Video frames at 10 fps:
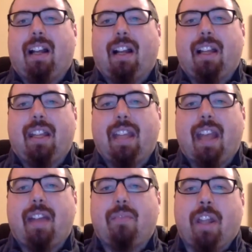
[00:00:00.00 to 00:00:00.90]

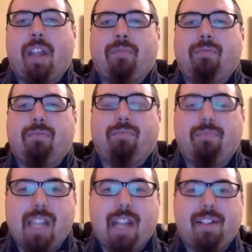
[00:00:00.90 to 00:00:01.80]
Yet when
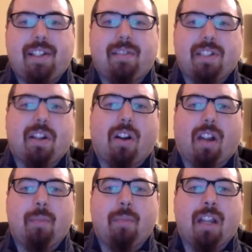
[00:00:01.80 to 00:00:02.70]
dates start
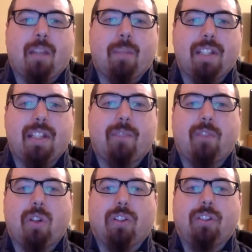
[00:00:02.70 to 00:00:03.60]
coming up, it's
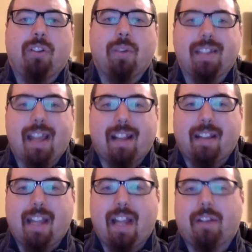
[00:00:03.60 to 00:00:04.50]
difficult to know exactly
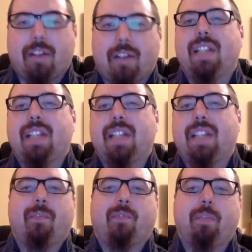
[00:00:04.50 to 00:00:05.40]
how to present the
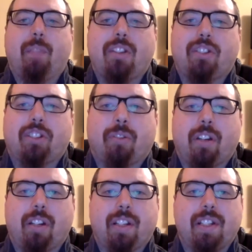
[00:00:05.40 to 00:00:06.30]
information or
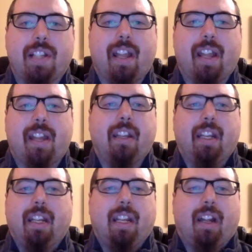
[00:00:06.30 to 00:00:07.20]
to decide
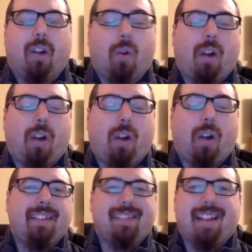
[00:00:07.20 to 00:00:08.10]
or how
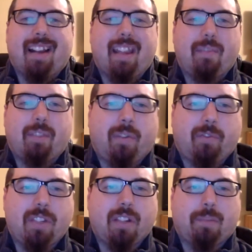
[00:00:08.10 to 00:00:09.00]
to decide even if
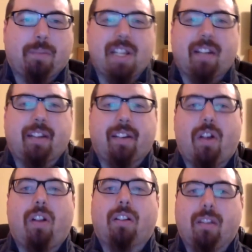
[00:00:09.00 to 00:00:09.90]
to present it at
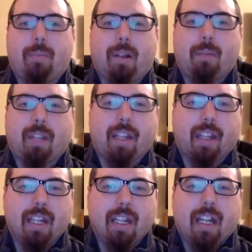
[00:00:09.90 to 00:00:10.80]
all to the public.
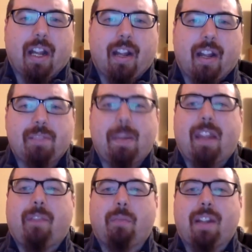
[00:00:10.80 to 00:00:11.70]
Now,
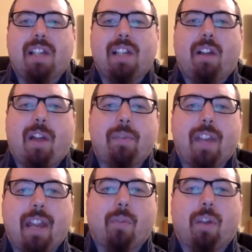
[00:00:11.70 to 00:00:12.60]
speaking for myself, I would
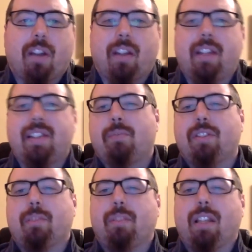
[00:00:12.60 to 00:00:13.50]
never want to lead someone
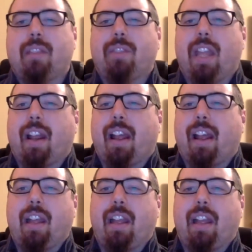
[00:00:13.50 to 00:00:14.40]
to believe that I
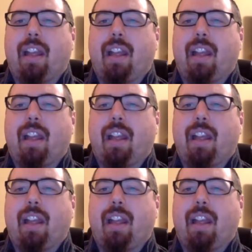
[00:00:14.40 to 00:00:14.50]
have